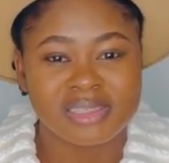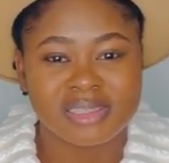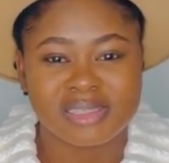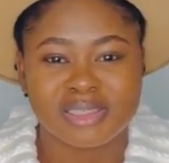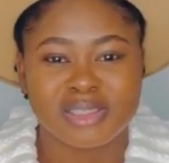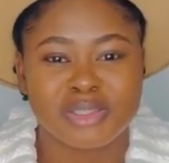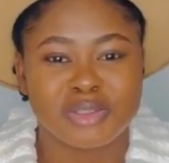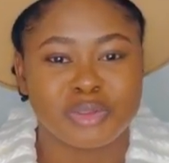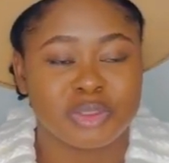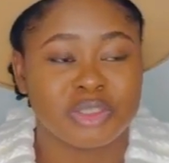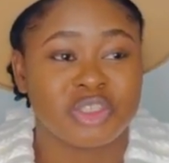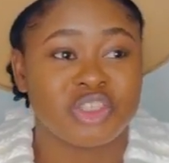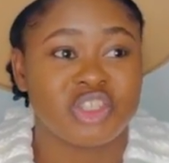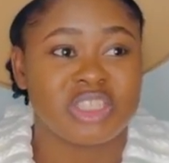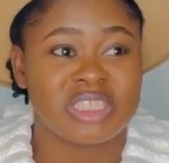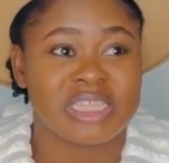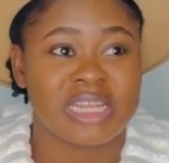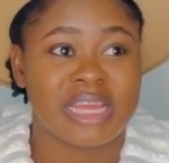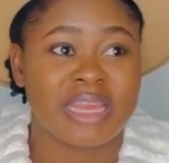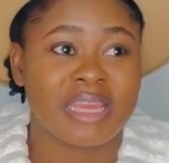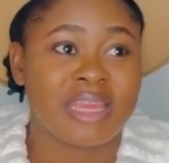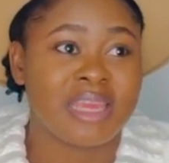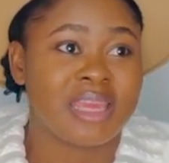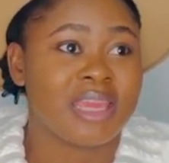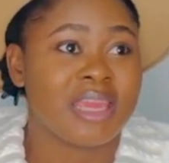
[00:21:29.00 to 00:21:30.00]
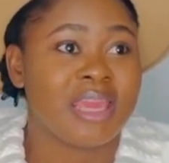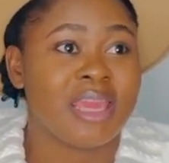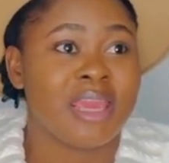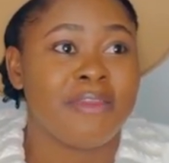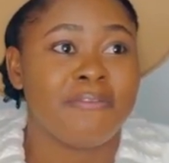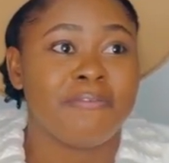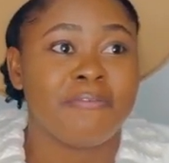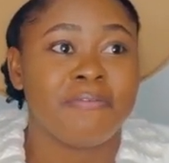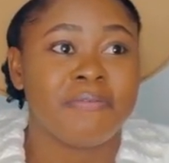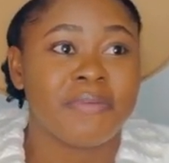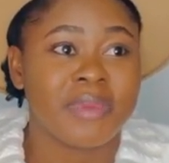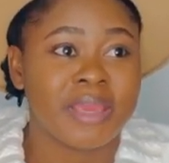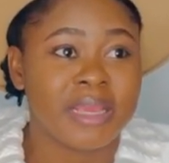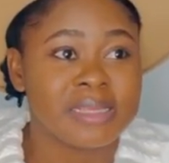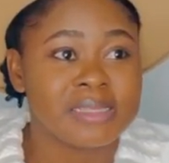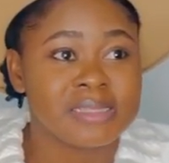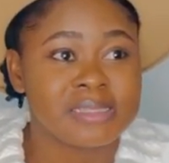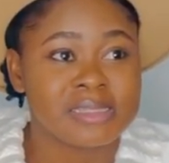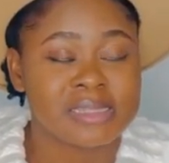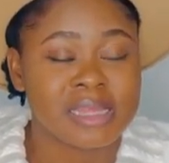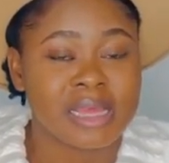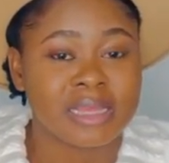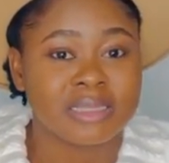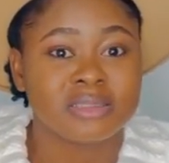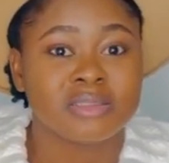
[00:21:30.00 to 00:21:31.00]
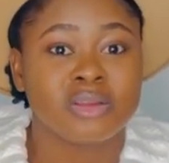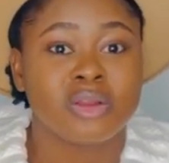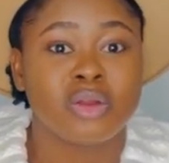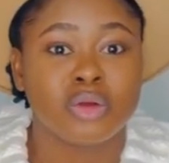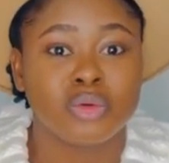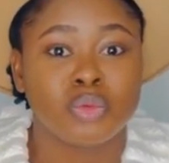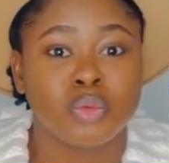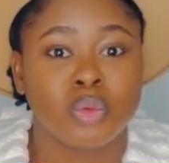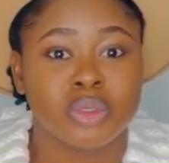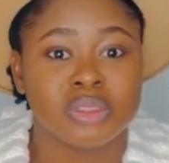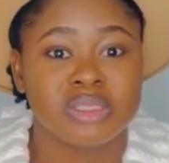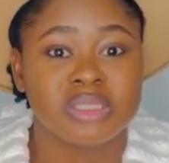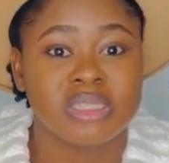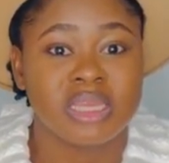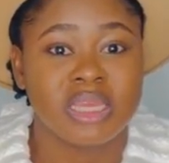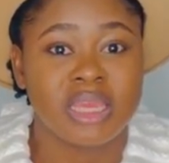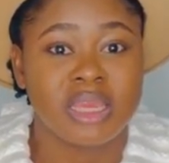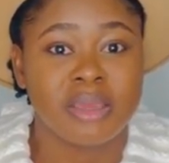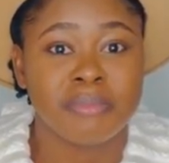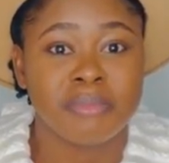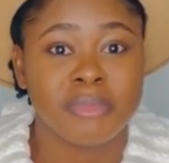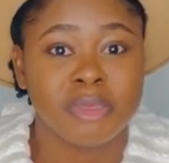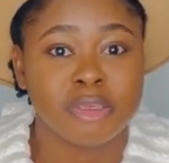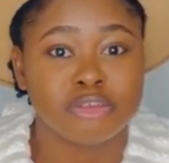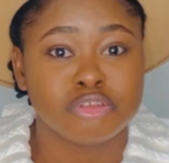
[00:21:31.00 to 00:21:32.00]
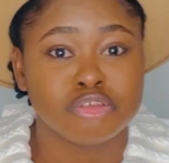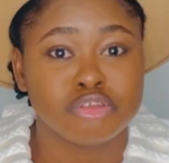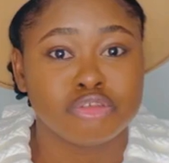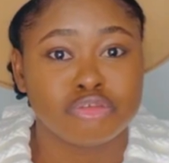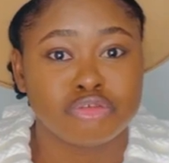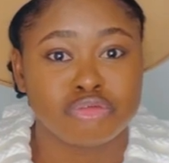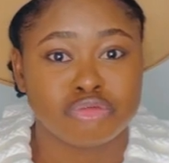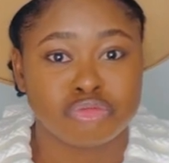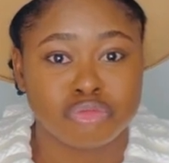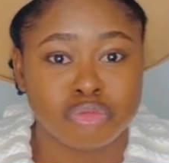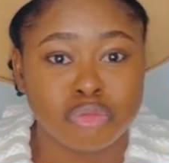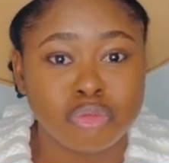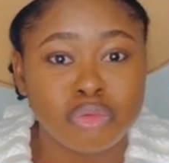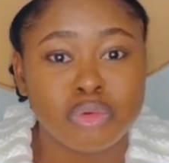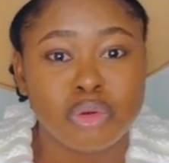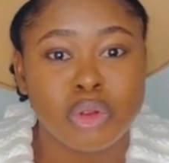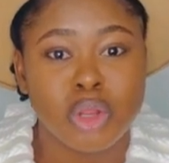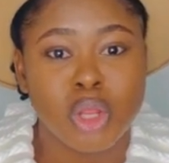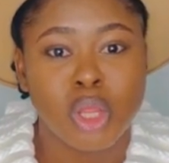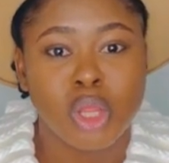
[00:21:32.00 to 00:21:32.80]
It was just like a phase that God was taking me through